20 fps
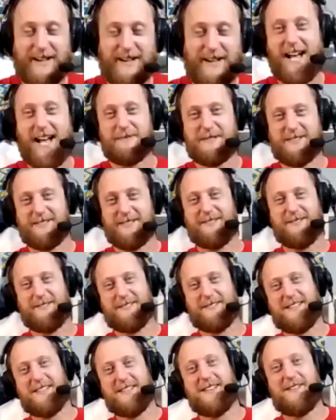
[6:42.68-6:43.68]
right.
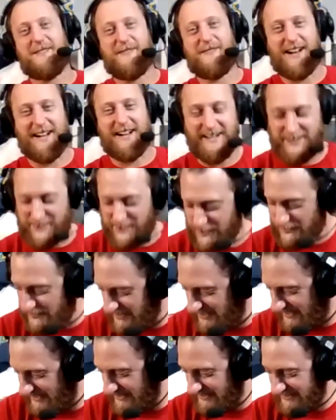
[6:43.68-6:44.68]
Absolutely. The finest
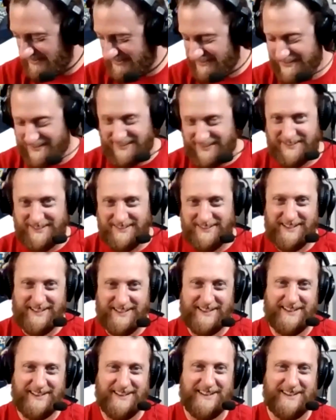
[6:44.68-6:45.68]
wine.
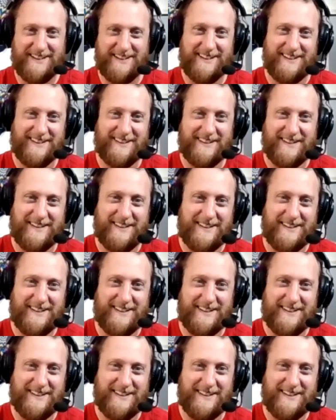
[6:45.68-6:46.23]
The uh, finest